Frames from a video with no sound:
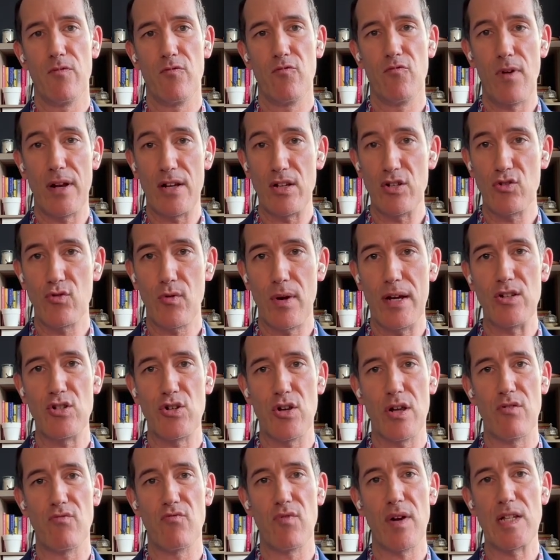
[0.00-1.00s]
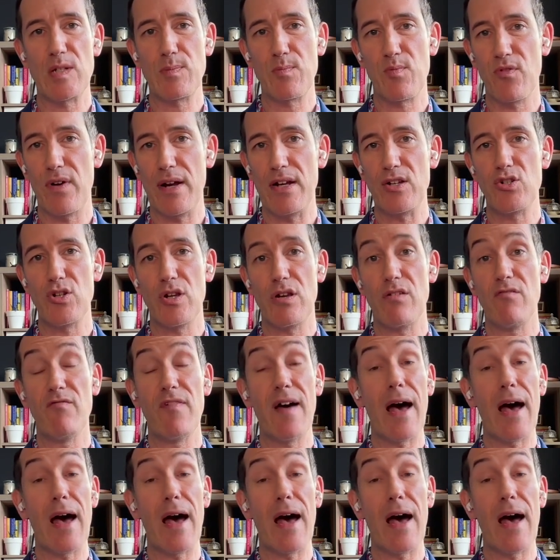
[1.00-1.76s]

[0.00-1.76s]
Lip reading: registration, respiration,